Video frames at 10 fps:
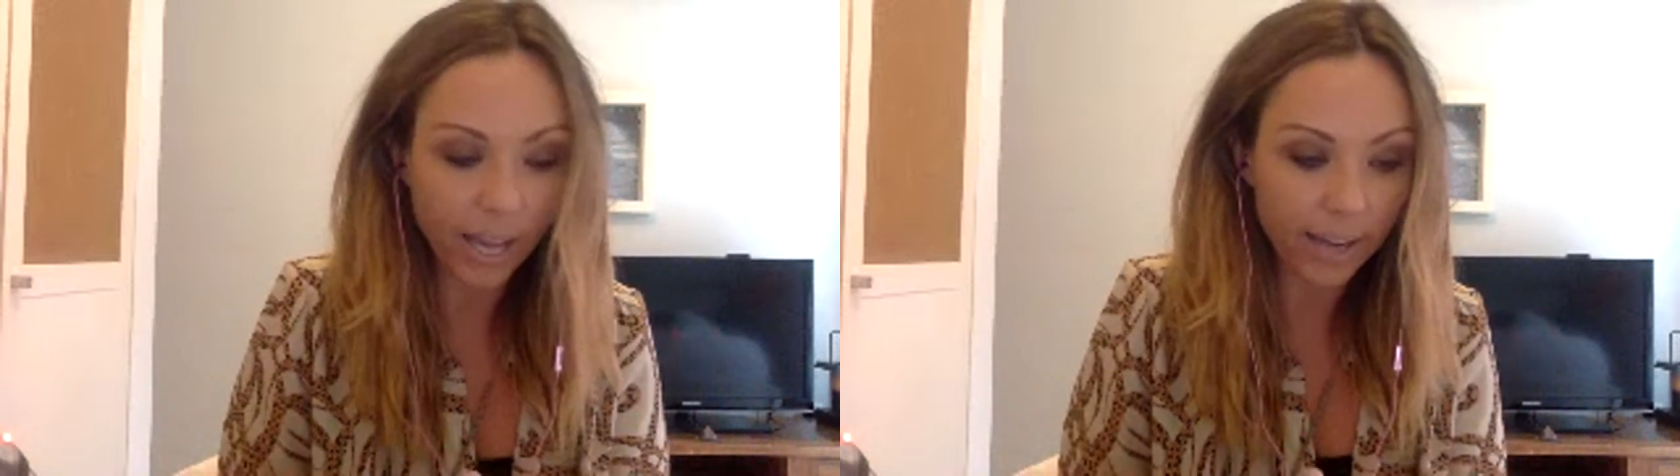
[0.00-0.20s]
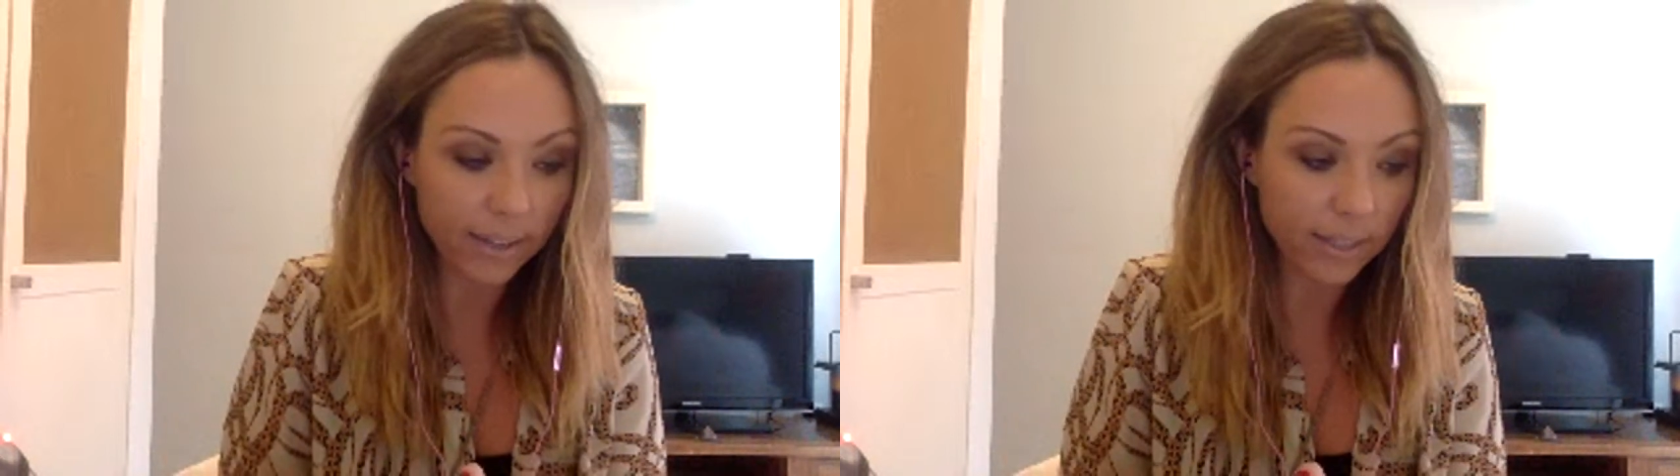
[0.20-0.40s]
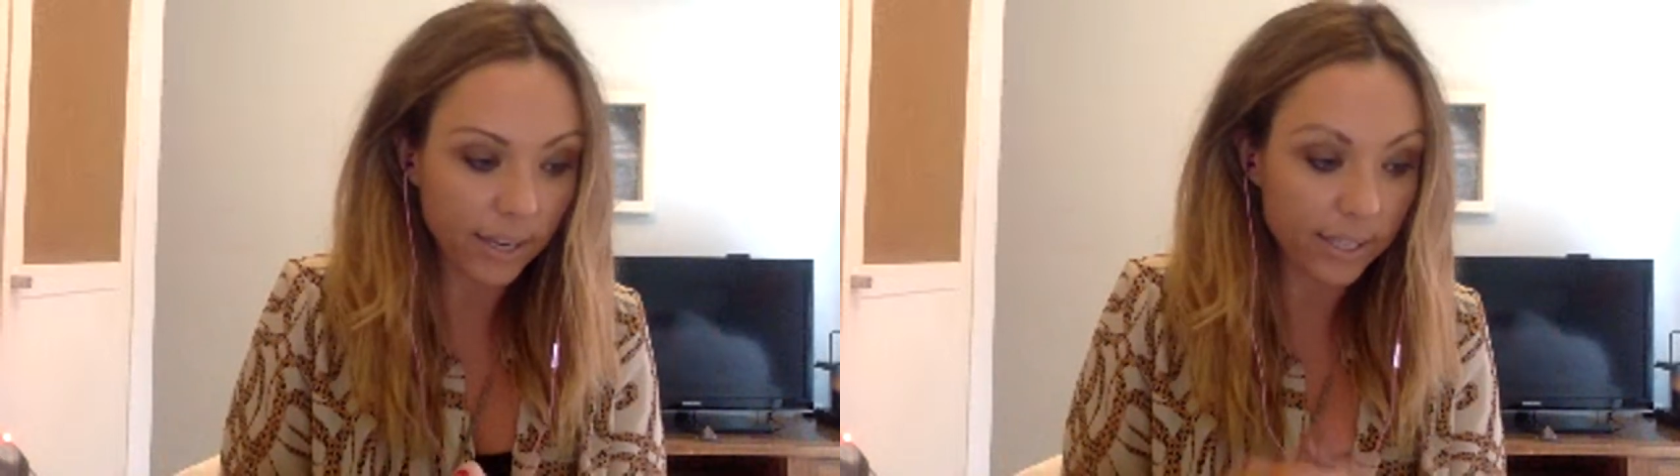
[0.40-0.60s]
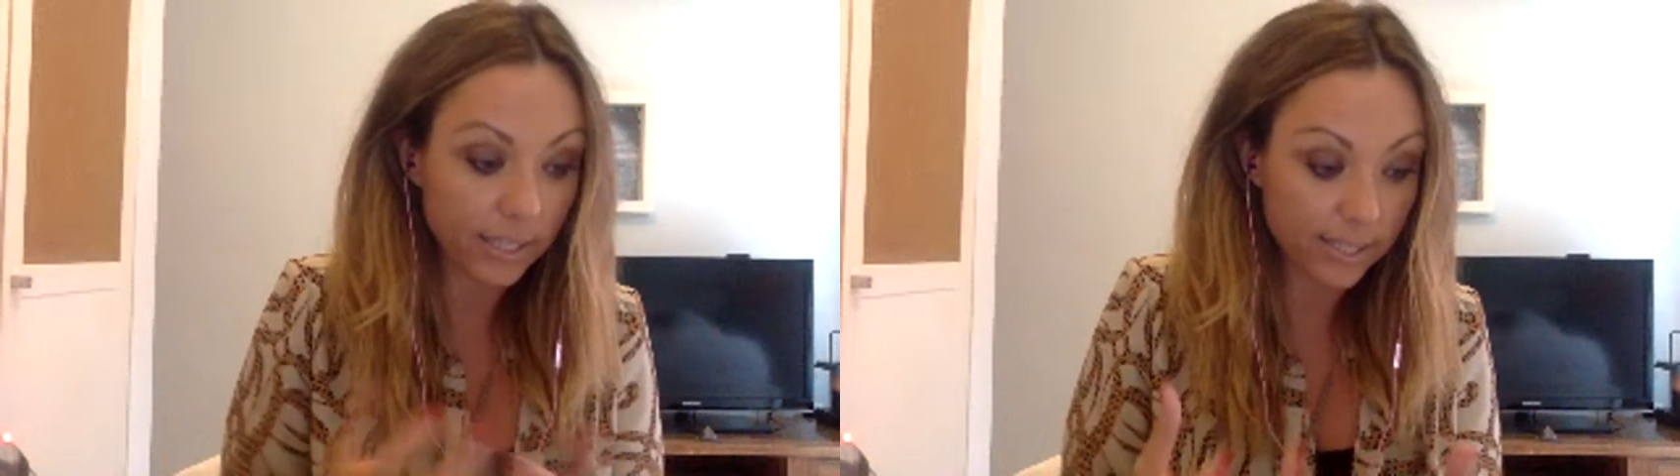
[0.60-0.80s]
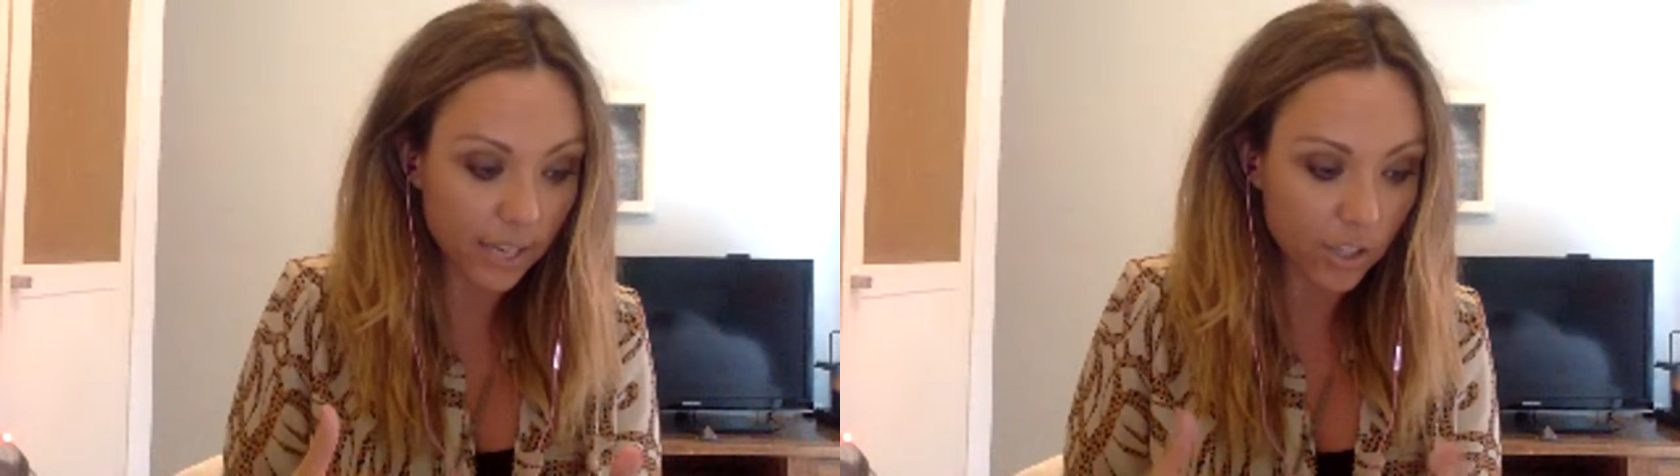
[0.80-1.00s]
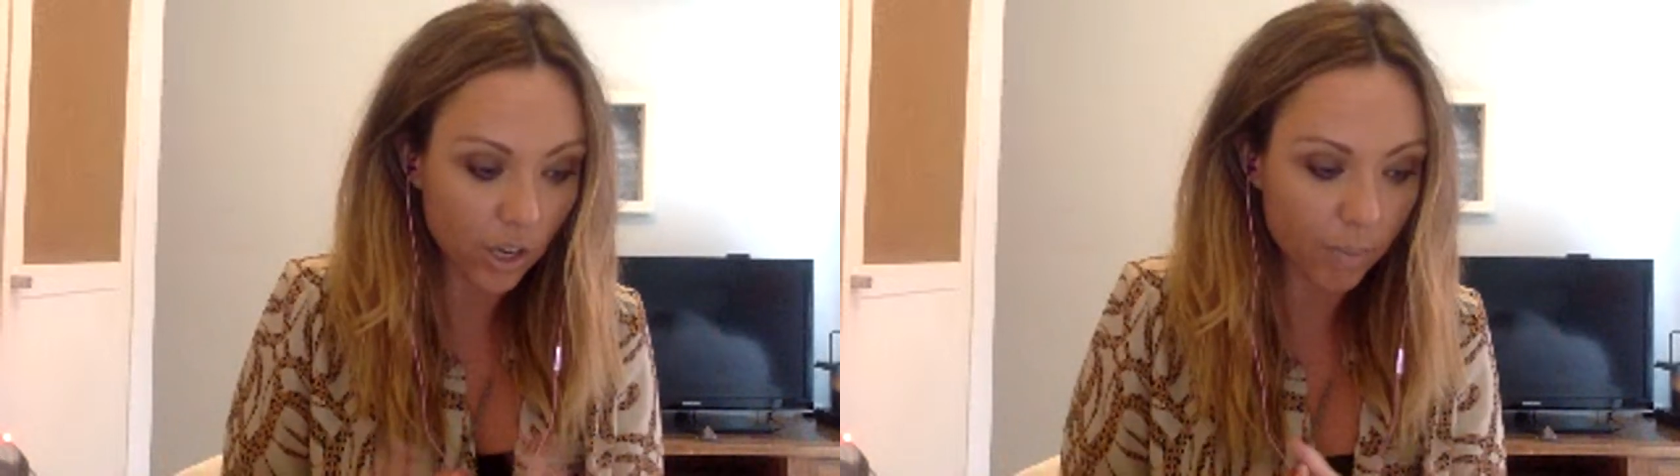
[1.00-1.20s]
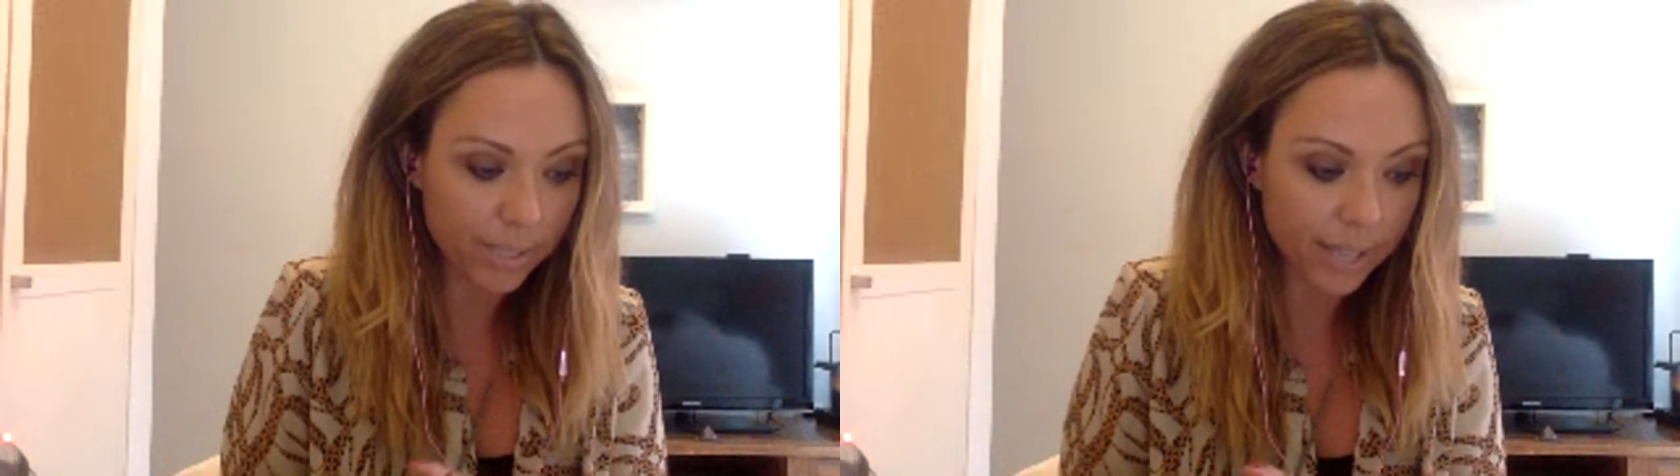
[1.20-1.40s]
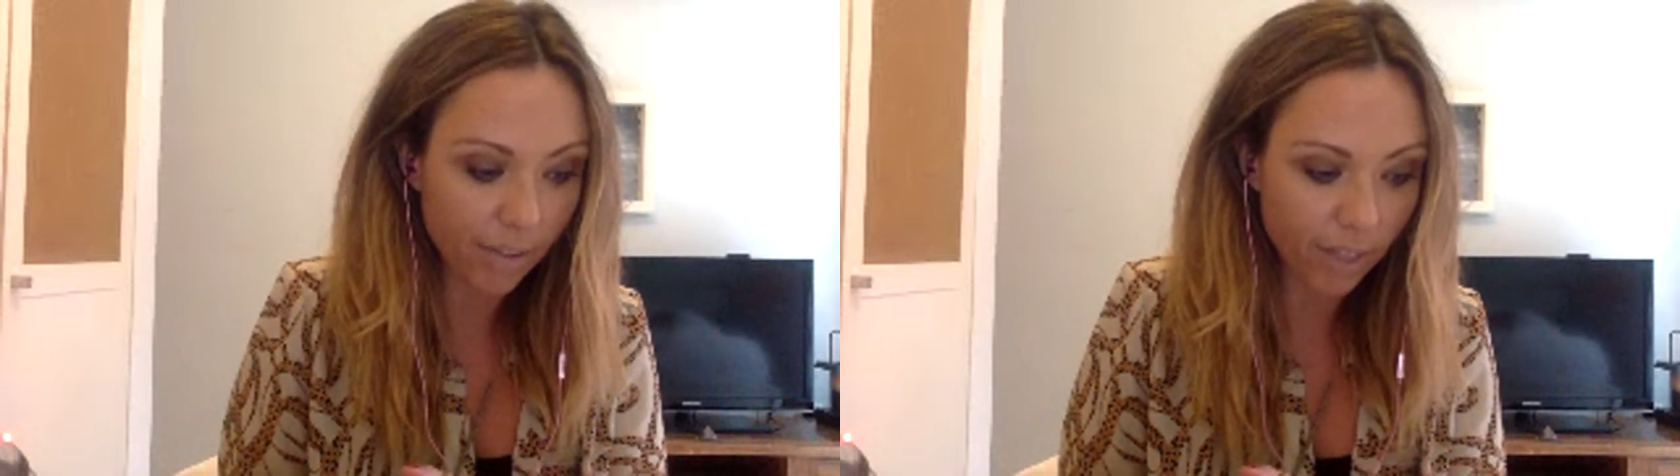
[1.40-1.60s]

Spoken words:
And I did a session on myself